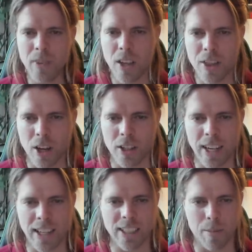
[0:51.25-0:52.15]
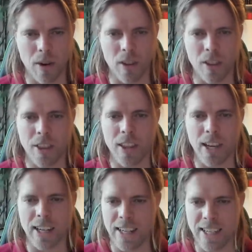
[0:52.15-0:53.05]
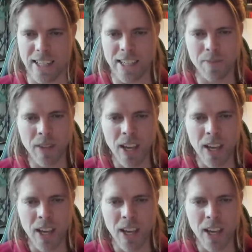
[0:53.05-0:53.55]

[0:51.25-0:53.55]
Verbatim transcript: 30 days a month at least.